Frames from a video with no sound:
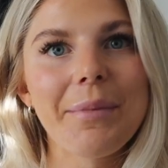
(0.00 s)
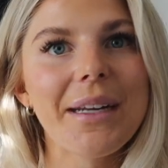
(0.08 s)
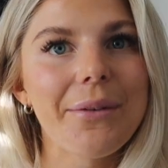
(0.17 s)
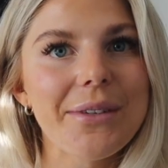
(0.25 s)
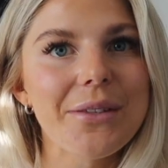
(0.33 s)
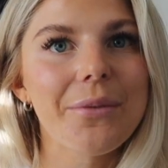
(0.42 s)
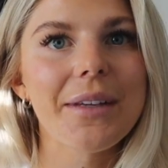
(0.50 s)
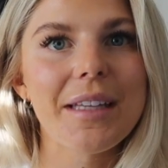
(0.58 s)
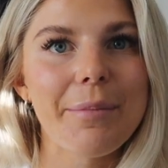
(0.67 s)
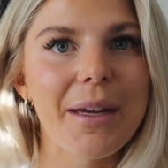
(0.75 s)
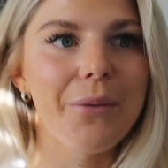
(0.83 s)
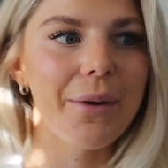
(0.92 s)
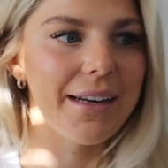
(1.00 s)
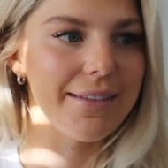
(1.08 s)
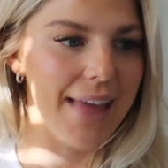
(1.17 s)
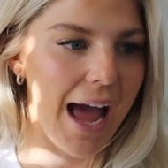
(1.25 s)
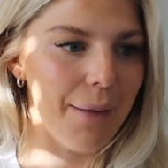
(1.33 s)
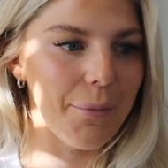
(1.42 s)
but it was a really big win
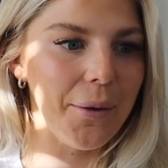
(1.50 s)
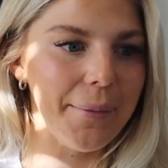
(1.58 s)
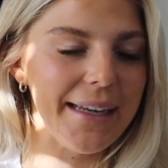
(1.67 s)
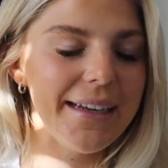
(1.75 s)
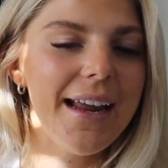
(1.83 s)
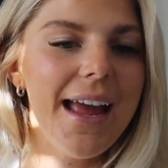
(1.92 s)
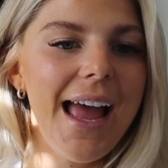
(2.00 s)
at that moment.